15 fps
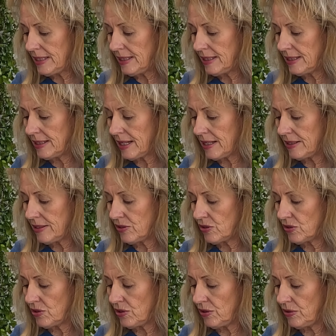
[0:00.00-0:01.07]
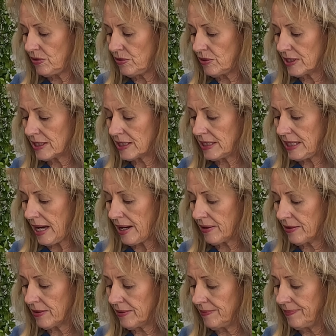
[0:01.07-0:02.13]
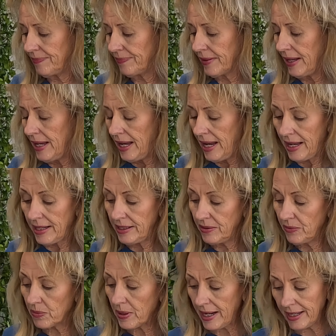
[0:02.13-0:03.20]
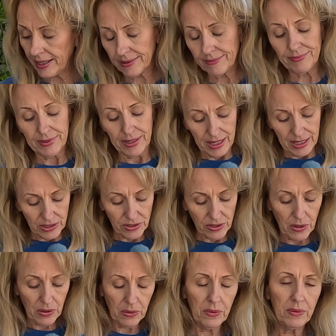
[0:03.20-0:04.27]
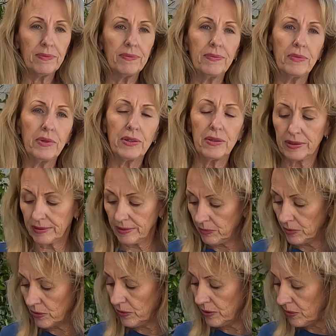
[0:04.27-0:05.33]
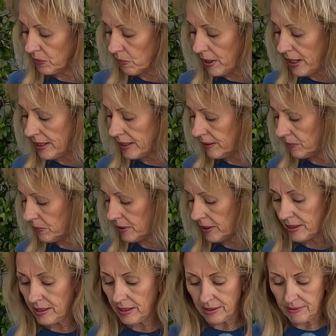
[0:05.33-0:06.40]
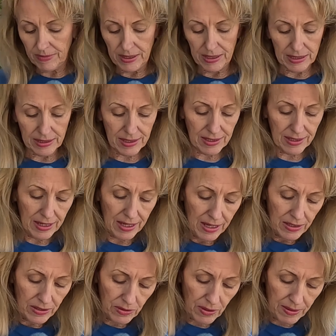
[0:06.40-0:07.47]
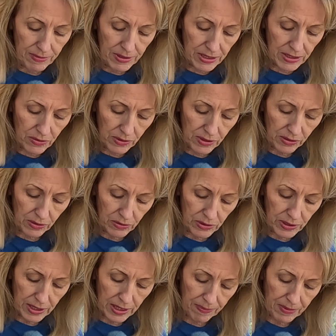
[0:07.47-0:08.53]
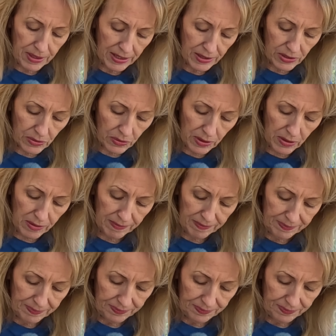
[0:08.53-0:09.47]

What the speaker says: it says to scatter and then rake. So we're going to rake it with this. So I'm just going to loosen up that soil.